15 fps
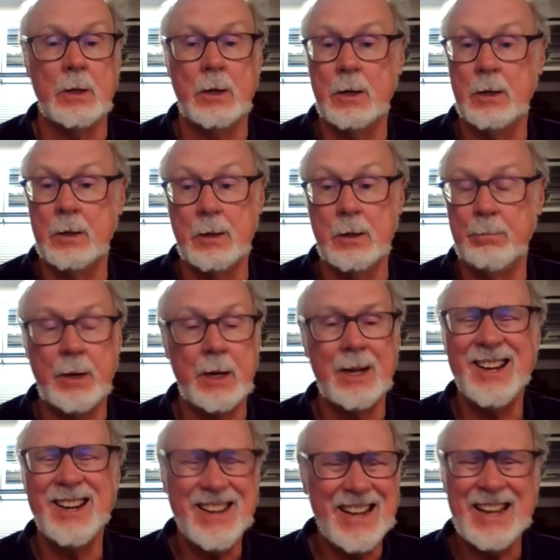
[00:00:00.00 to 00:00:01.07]

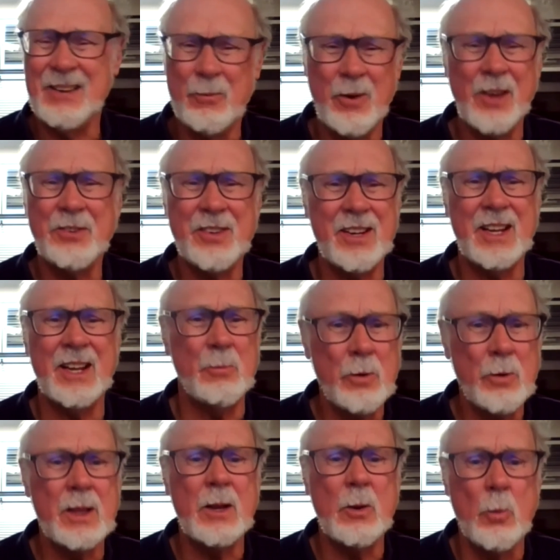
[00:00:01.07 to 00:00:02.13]
But it
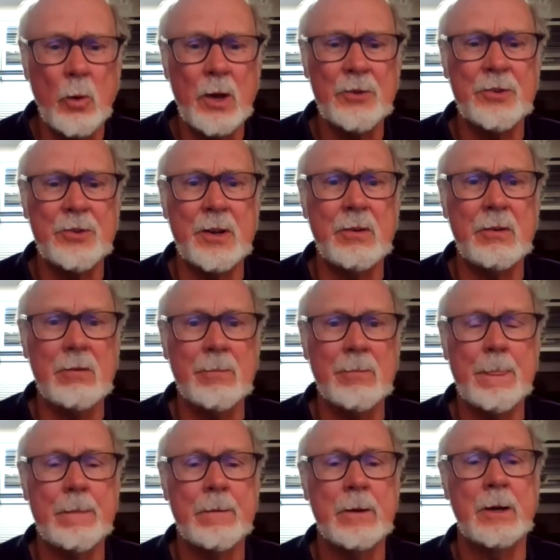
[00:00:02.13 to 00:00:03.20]
really wasn't
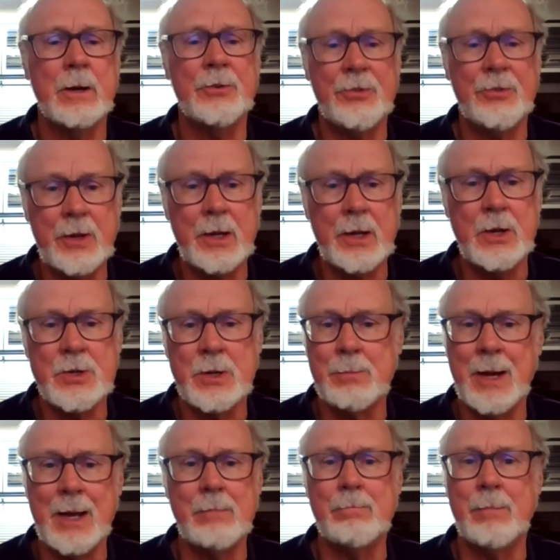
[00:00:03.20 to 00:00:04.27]
a siege.
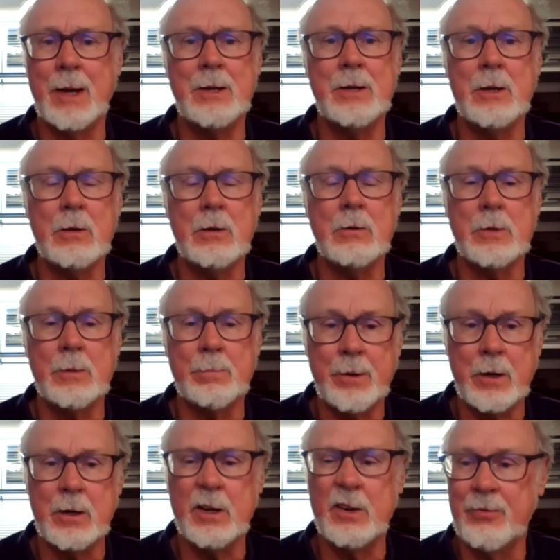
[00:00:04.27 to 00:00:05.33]
And my dear
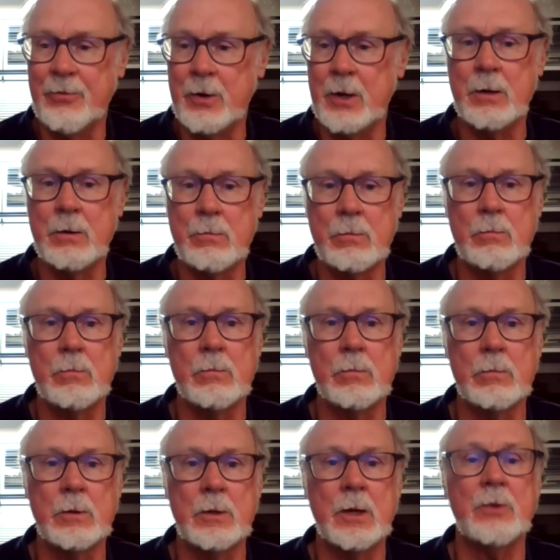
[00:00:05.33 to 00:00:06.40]
departed friend,
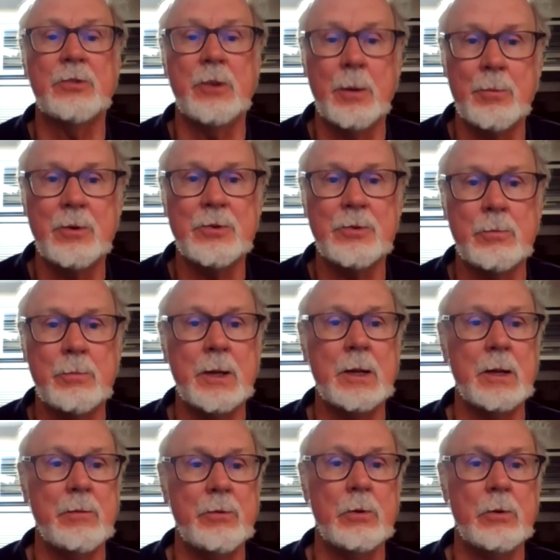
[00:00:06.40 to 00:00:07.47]
Dick Summers, who
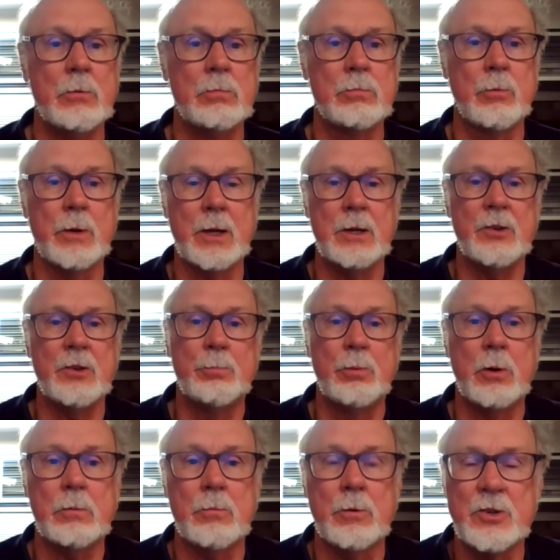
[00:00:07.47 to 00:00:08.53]
many of you read his
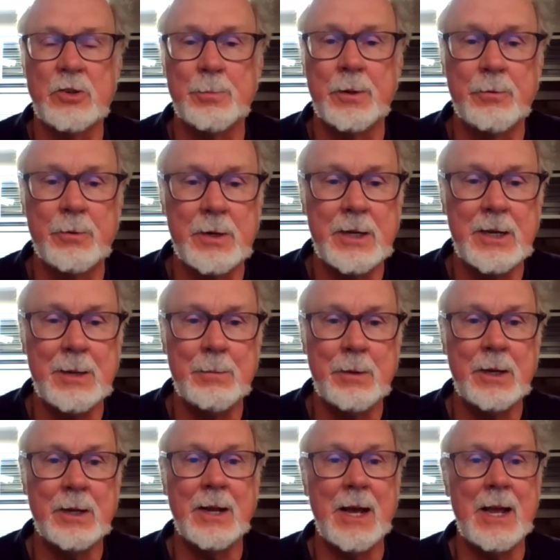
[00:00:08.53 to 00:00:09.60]
book, Richmond Redeemed,
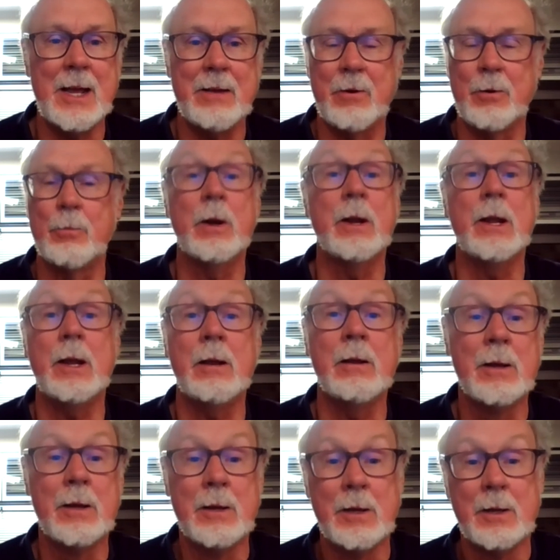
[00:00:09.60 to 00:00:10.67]
he and I had a
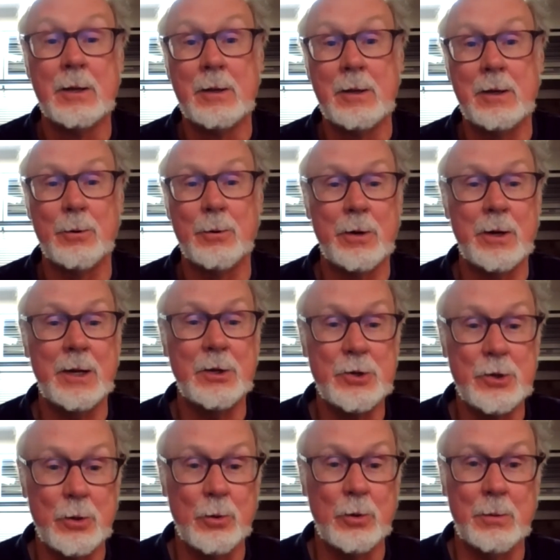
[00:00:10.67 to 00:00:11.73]
running
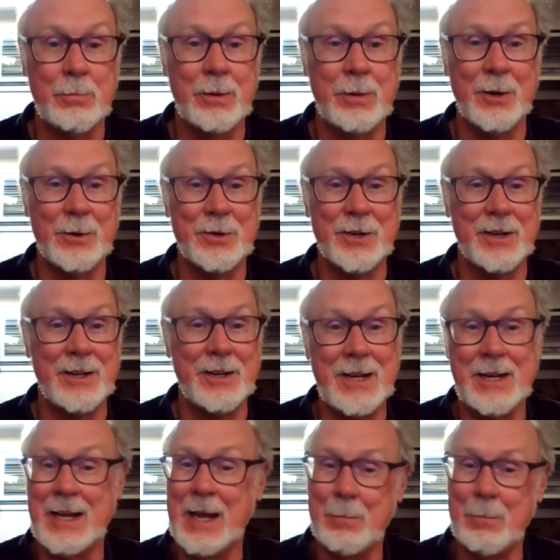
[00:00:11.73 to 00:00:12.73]
joke about, he